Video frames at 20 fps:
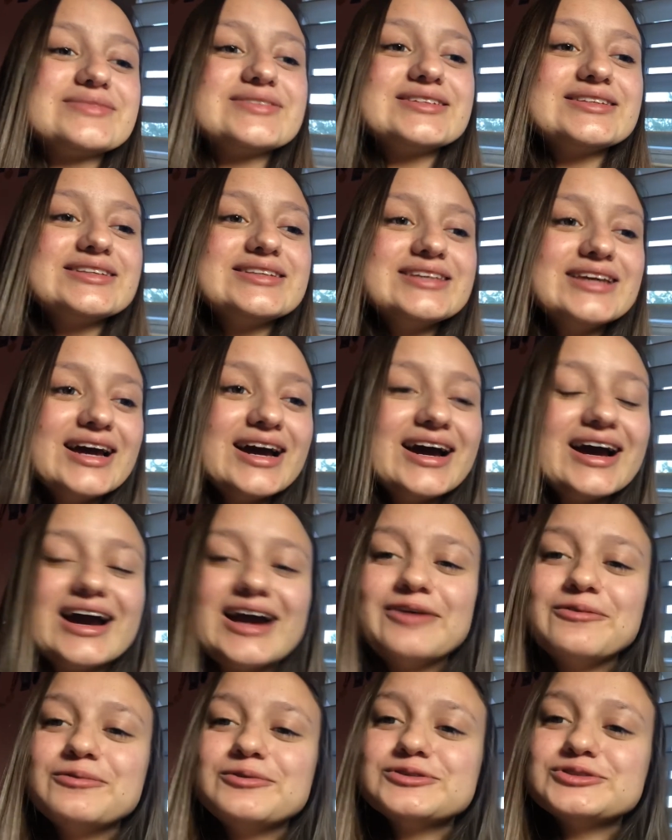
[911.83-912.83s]
yeah,
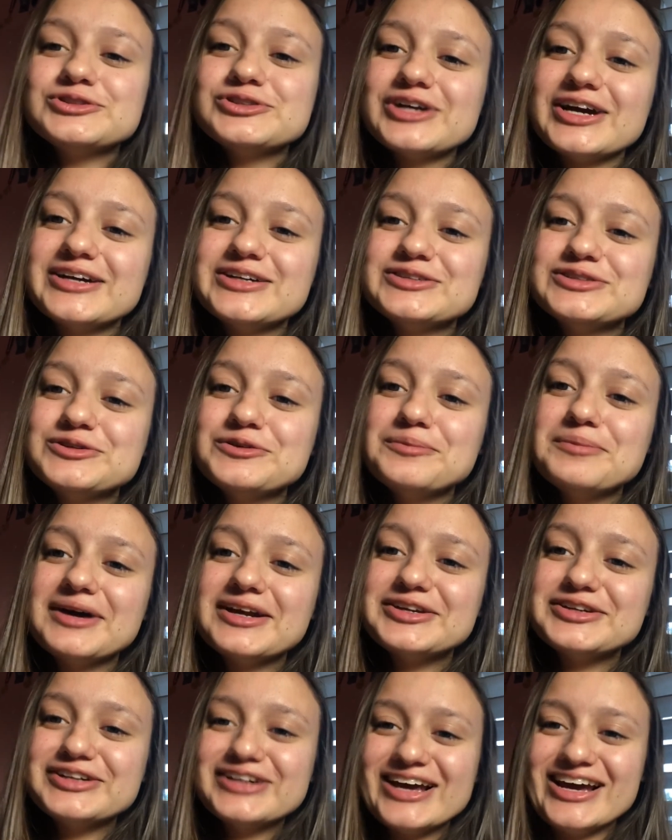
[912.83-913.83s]
I will try to do
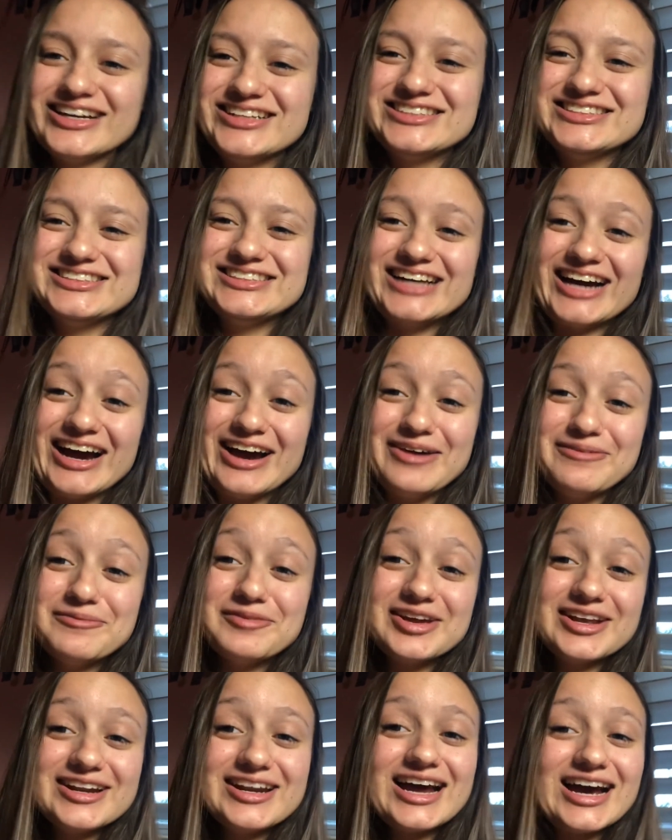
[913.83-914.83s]
better next time
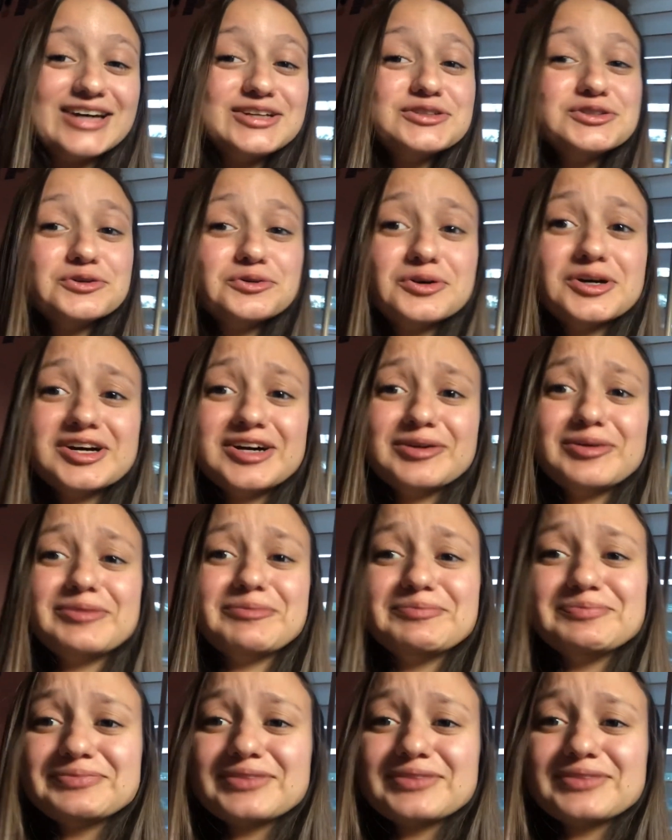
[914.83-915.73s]
when I do a